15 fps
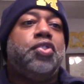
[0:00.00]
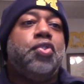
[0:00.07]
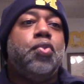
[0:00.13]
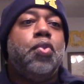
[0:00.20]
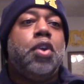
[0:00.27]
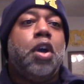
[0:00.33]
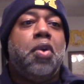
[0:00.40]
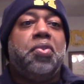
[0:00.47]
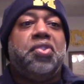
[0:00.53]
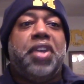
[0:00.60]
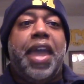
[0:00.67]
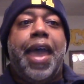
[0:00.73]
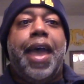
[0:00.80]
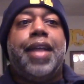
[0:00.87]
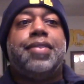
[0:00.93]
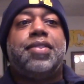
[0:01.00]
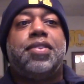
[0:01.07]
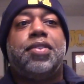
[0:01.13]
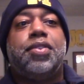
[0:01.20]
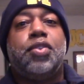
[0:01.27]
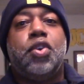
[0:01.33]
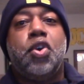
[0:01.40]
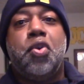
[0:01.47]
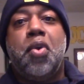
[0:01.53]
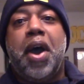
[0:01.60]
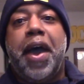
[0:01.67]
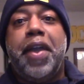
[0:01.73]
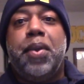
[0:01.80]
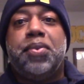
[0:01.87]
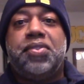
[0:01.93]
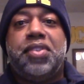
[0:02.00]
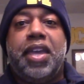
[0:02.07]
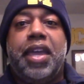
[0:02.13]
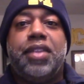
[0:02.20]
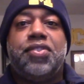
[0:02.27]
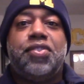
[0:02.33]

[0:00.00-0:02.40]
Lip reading: to coach at Ohio State.